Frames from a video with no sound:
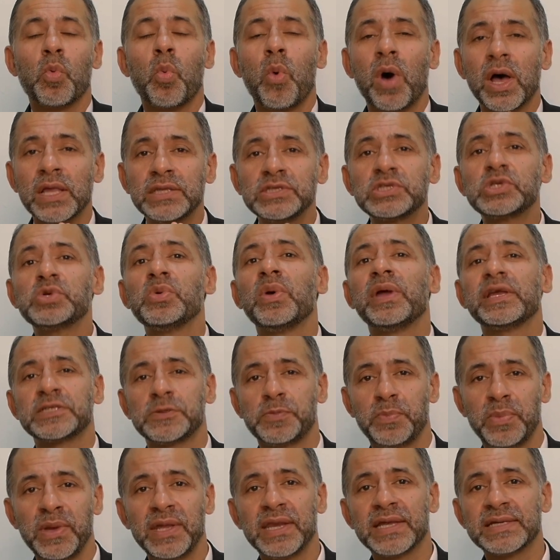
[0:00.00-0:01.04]
once you
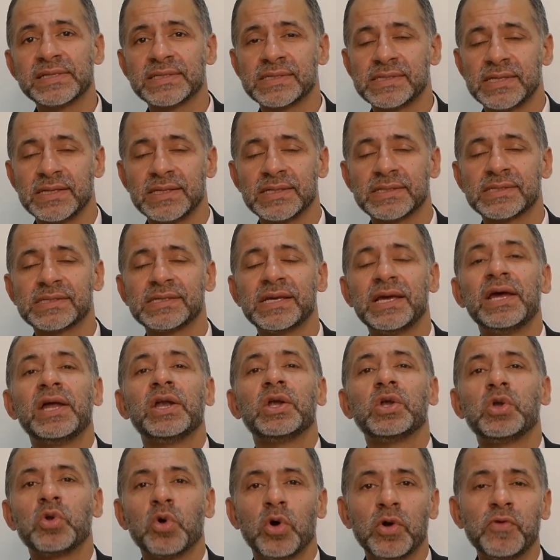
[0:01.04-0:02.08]
experience this,
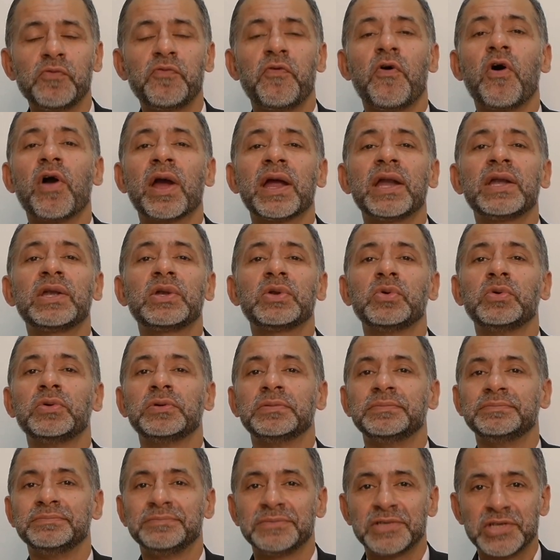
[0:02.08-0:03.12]
don't forget to